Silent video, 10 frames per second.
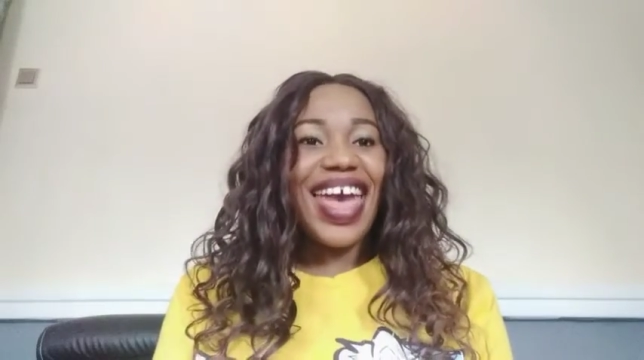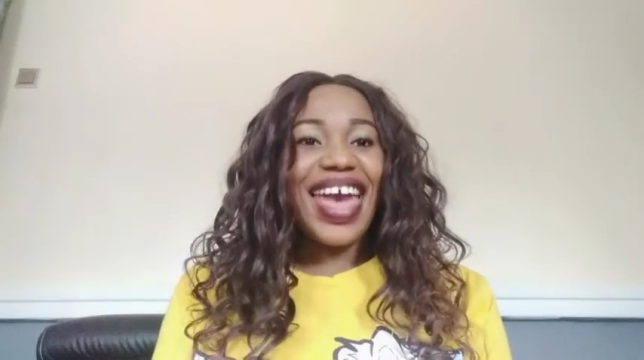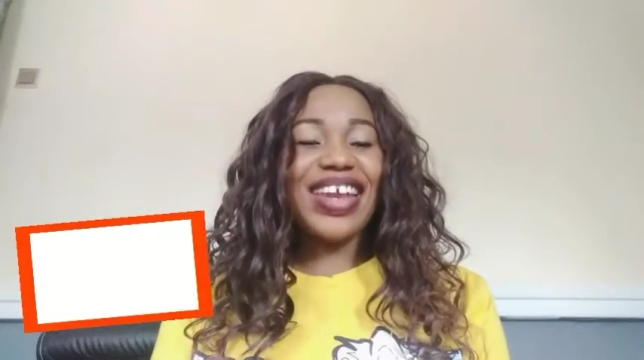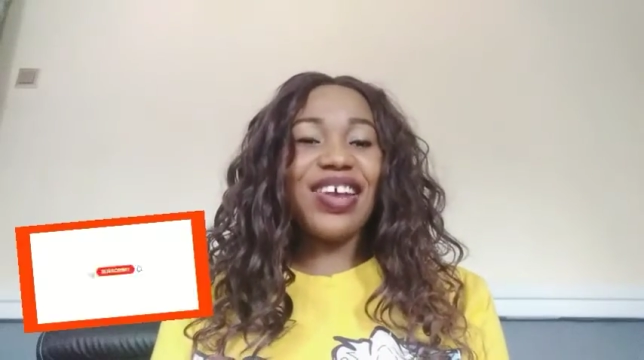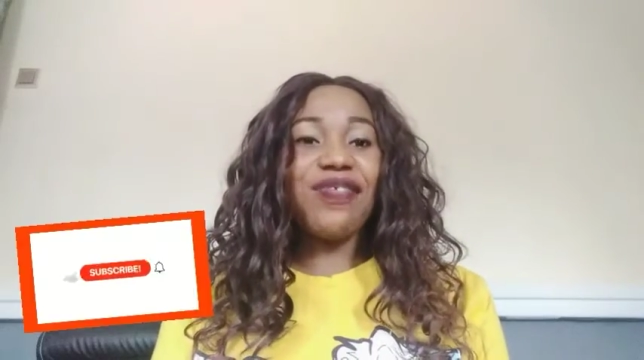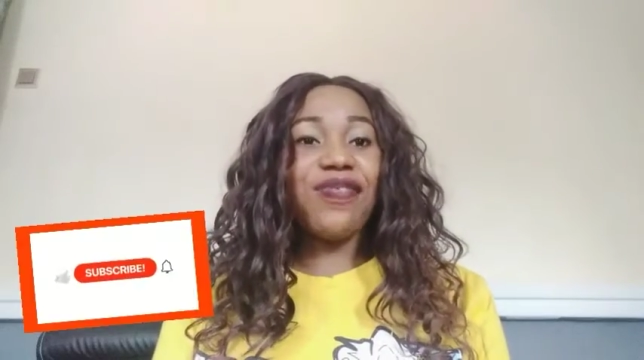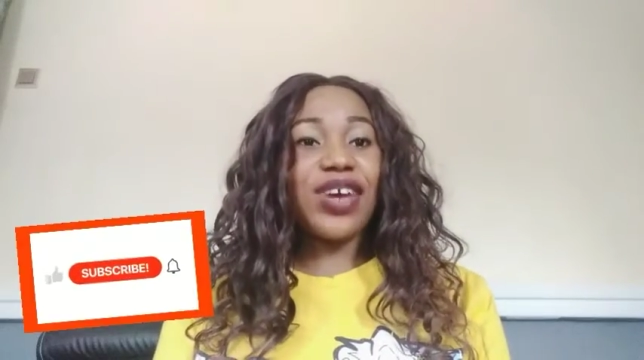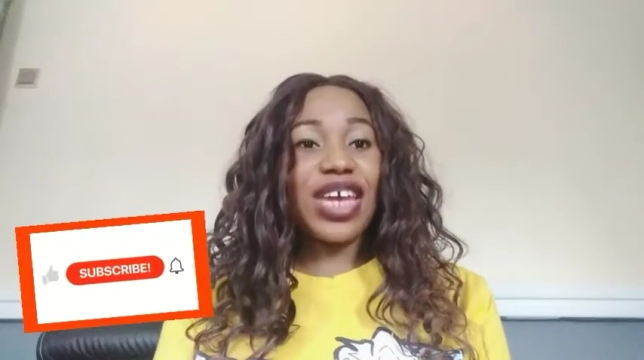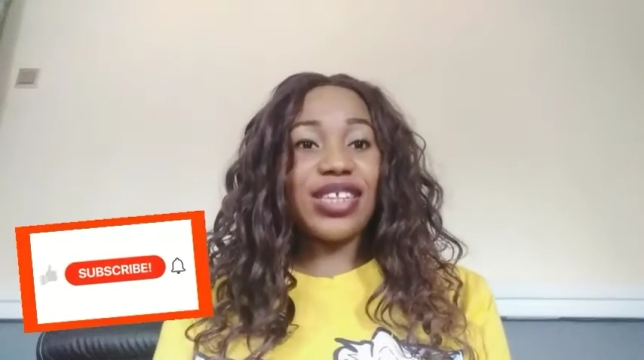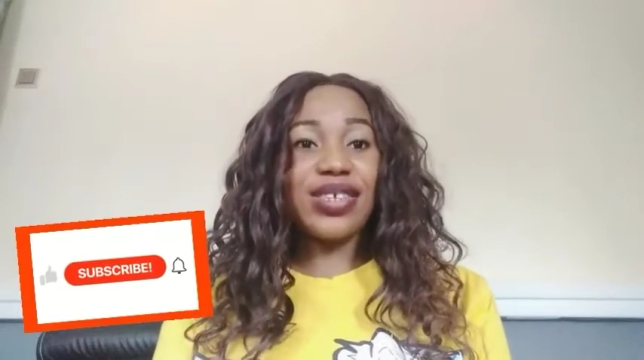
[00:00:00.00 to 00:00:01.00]
And don't
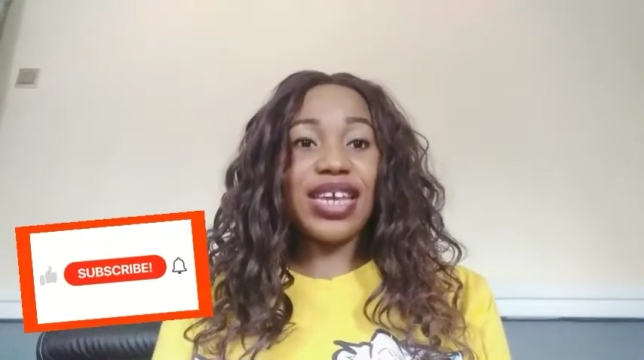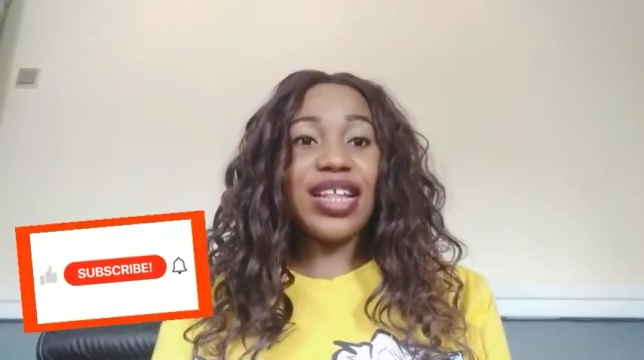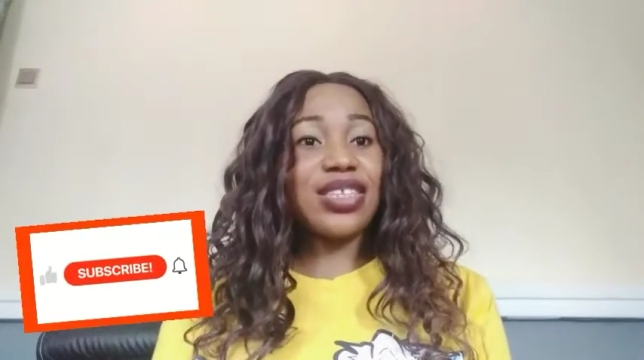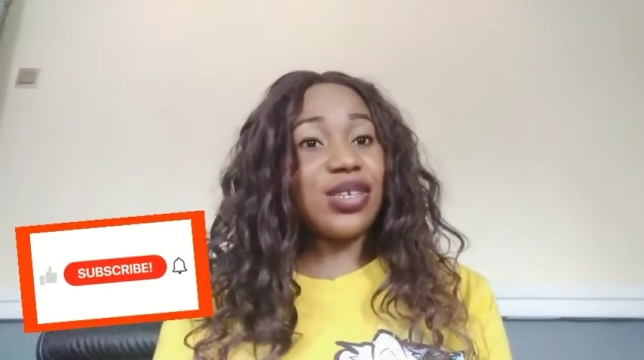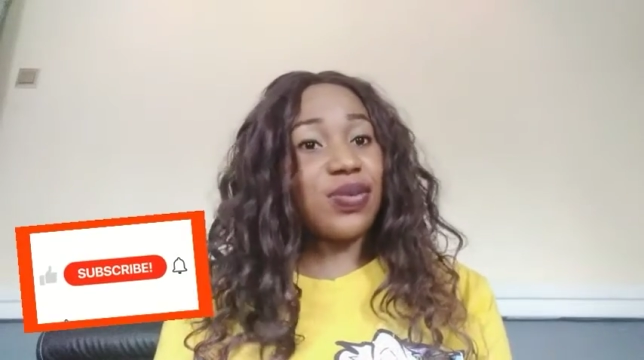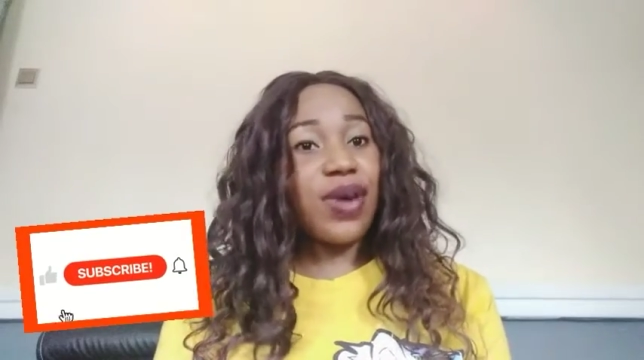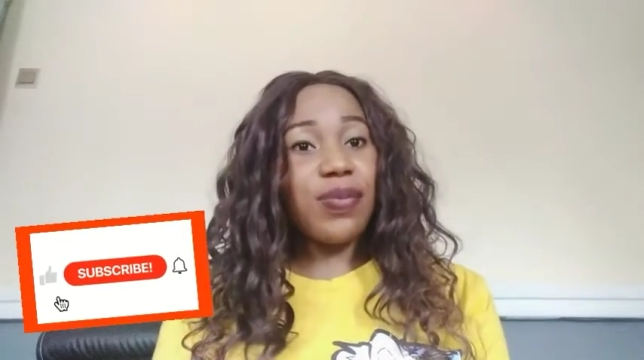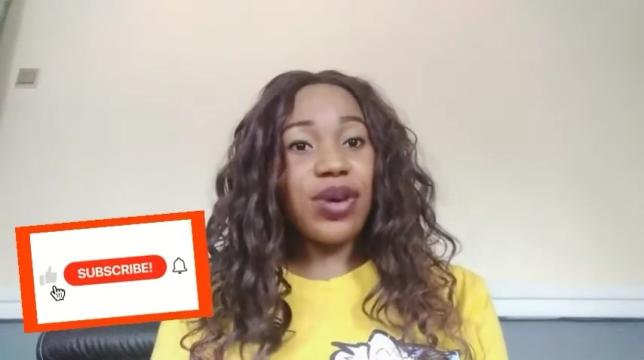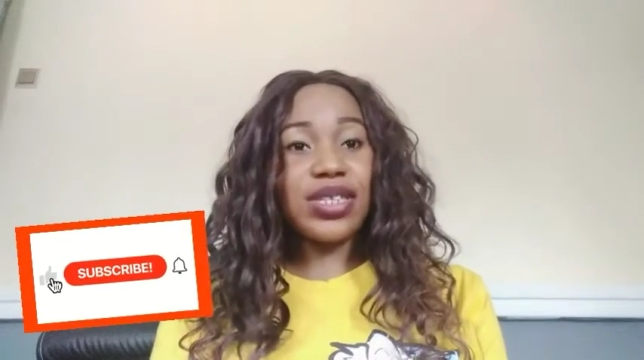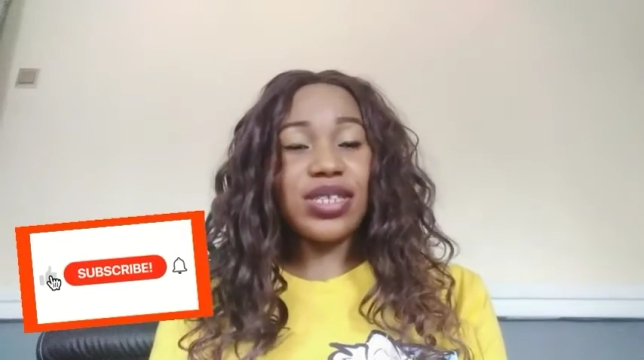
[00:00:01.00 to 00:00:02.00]
forget to hit that
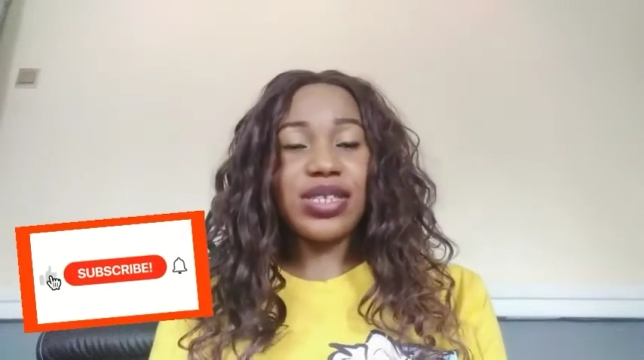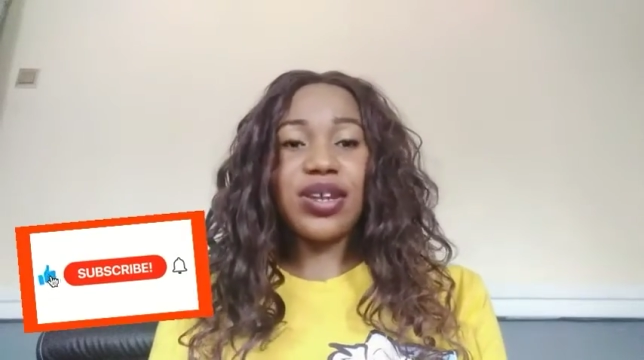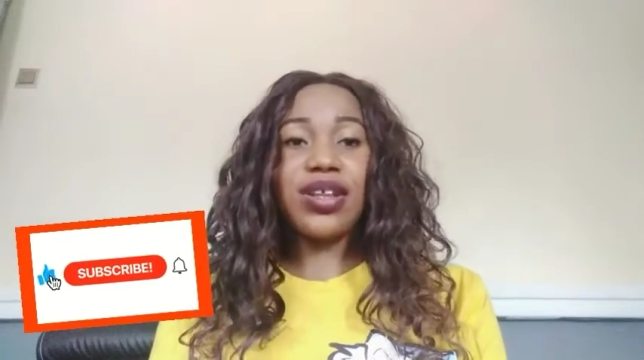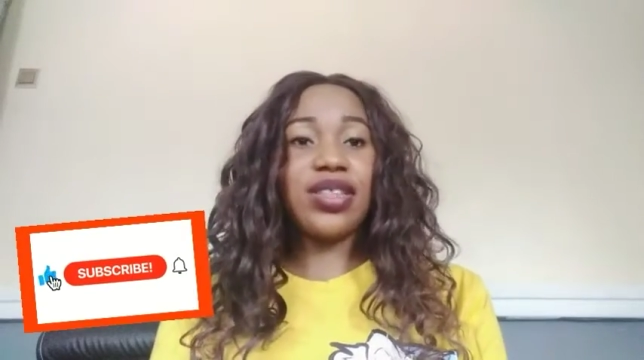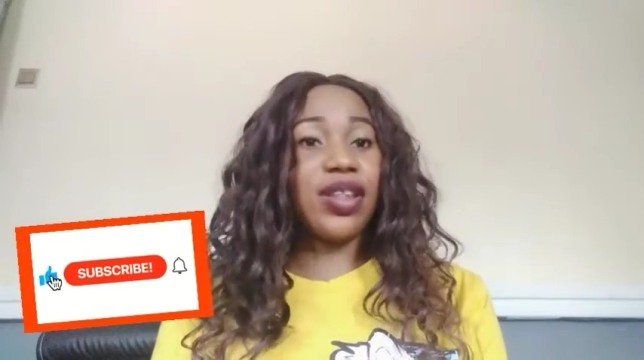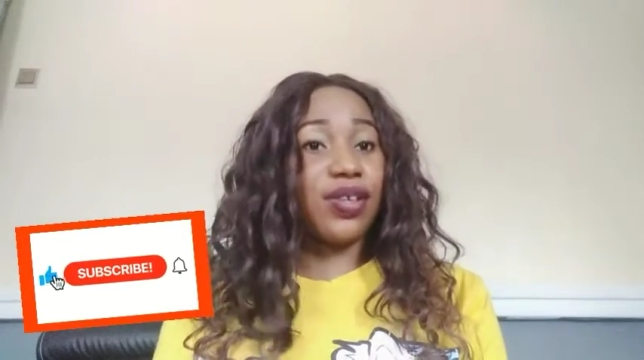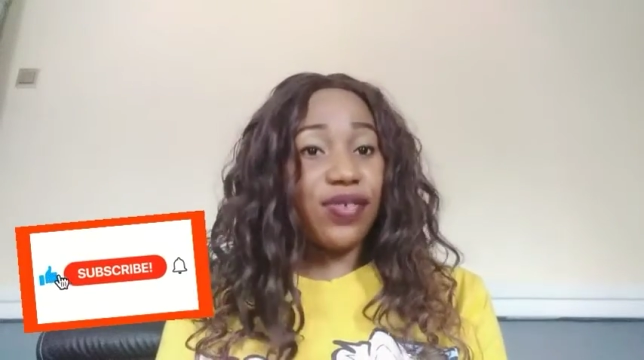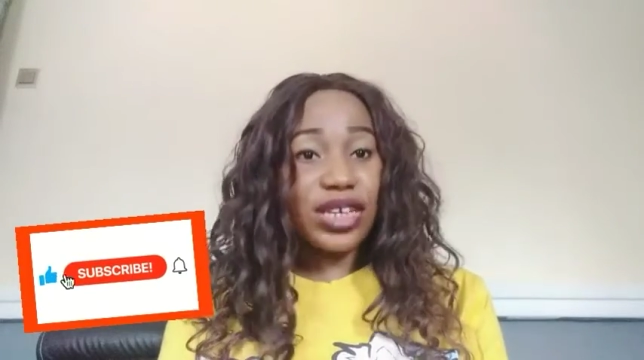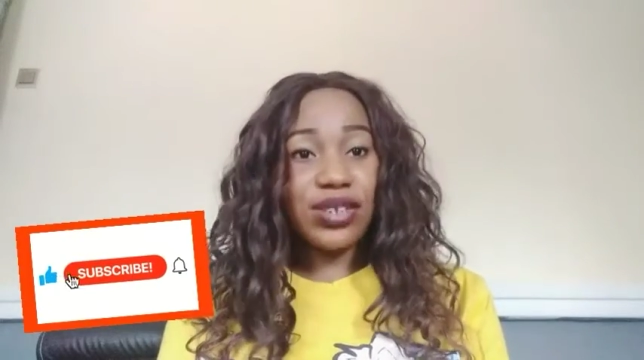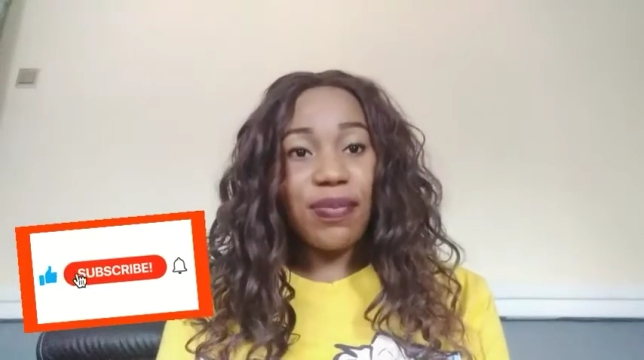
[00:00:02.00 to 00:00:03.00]
subscribe button to turn on the
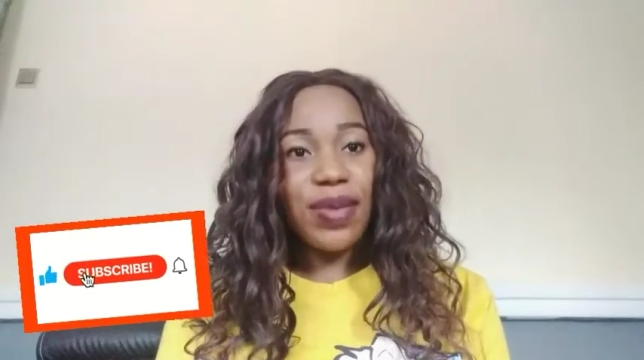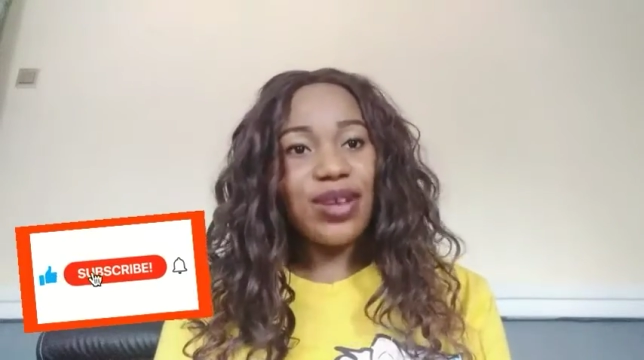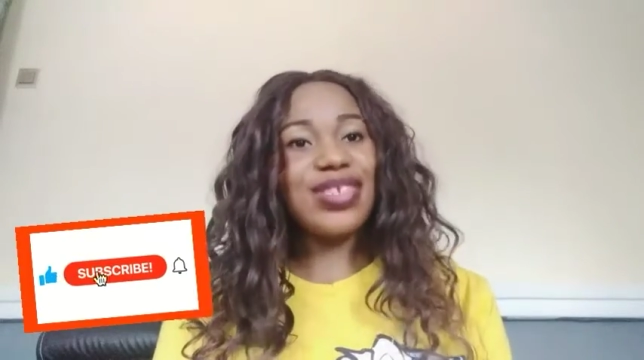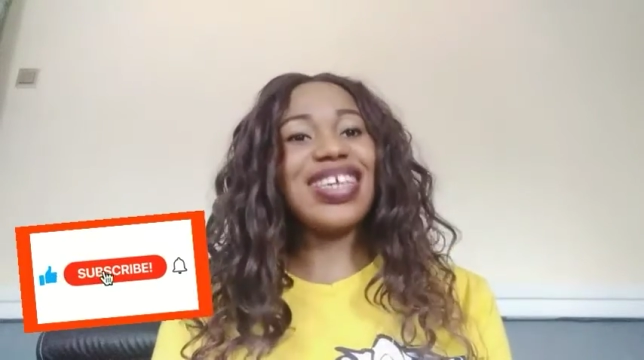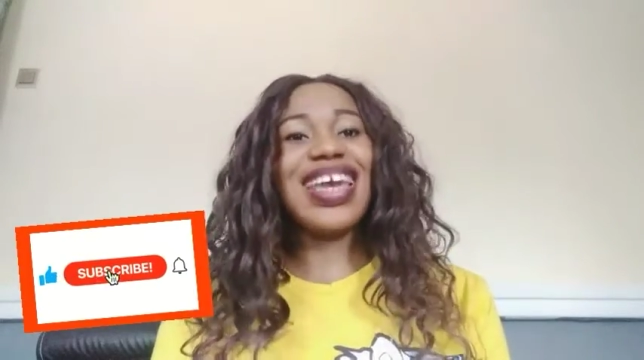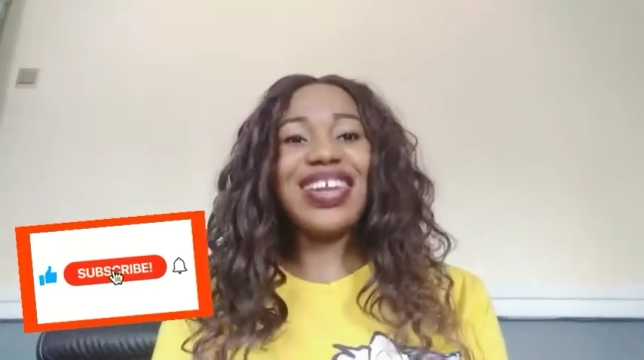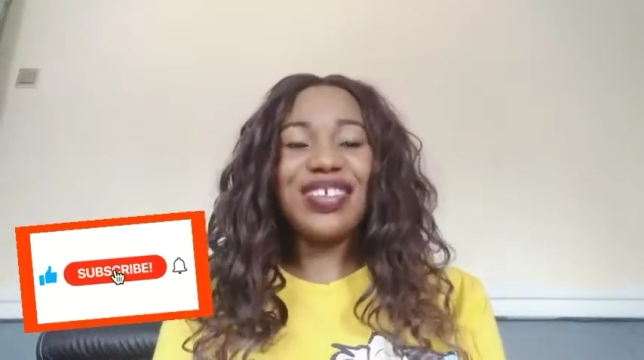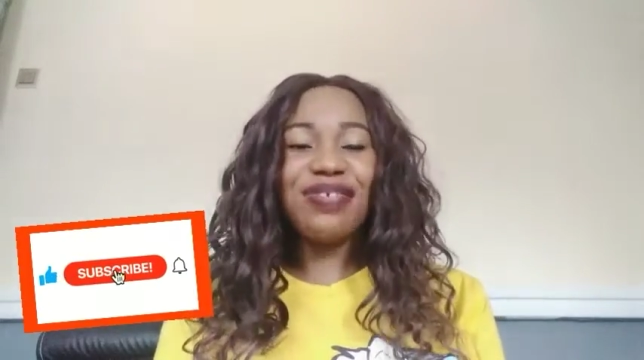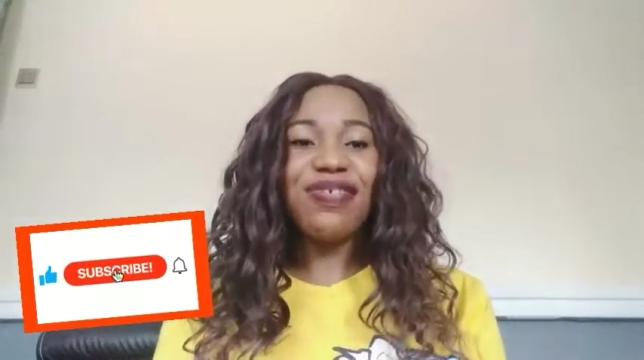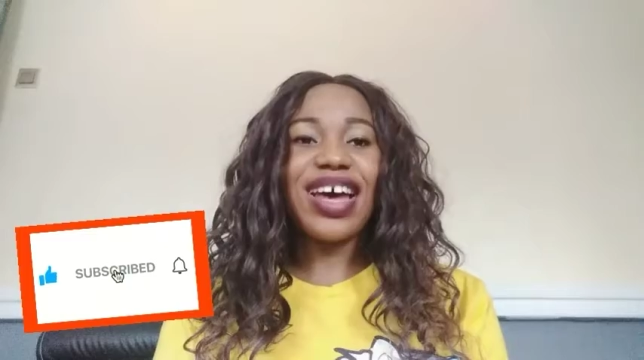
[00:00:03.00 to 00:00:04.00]
notification bell to get
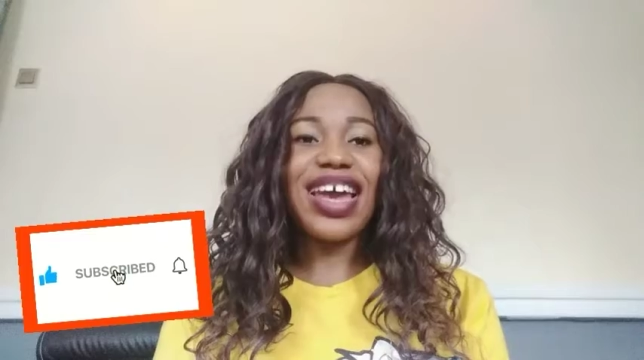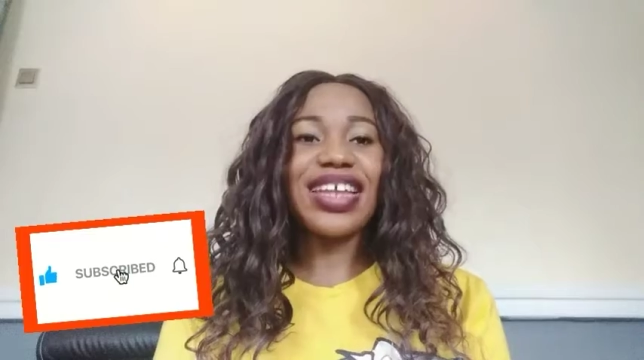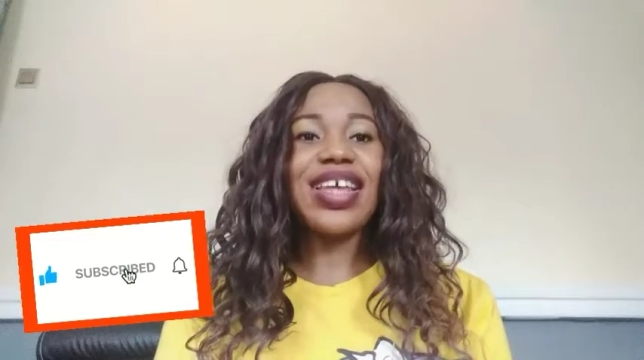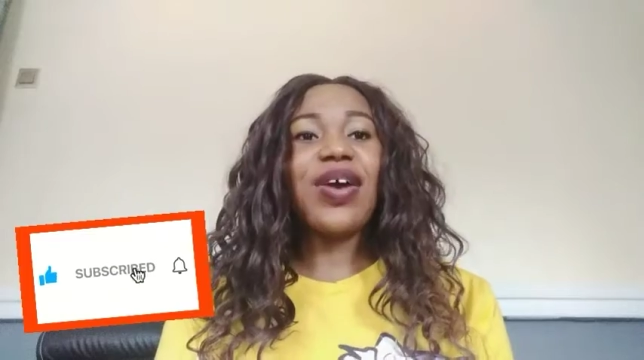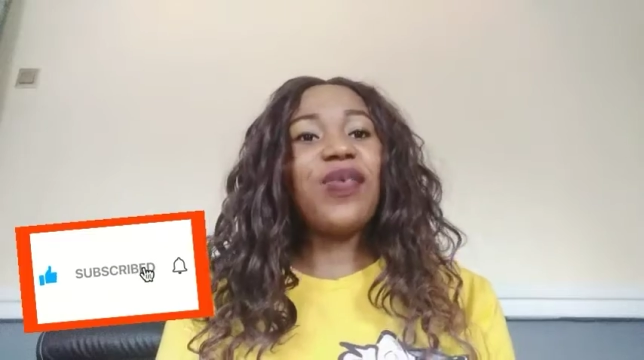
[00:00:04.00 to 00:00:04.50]
notified